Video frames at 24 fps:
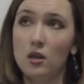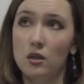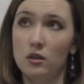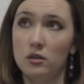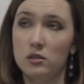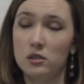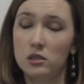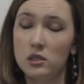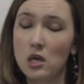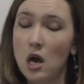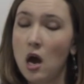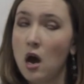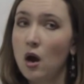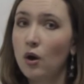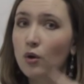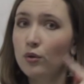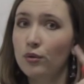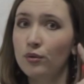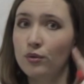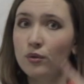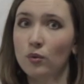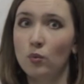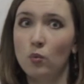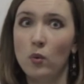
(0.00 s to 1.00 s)
The
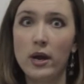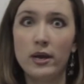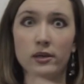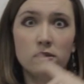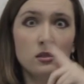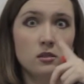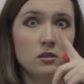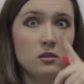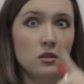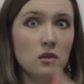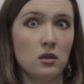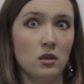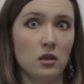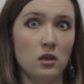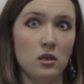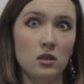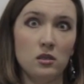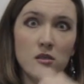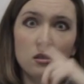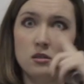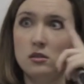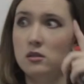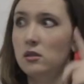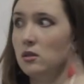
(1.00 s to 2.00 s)
south, the west, the
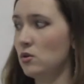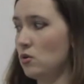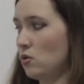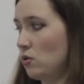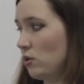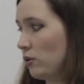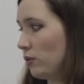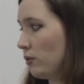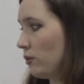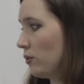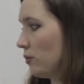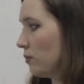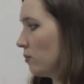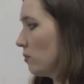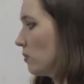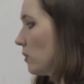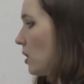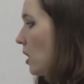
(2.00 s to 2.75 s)
east, the north.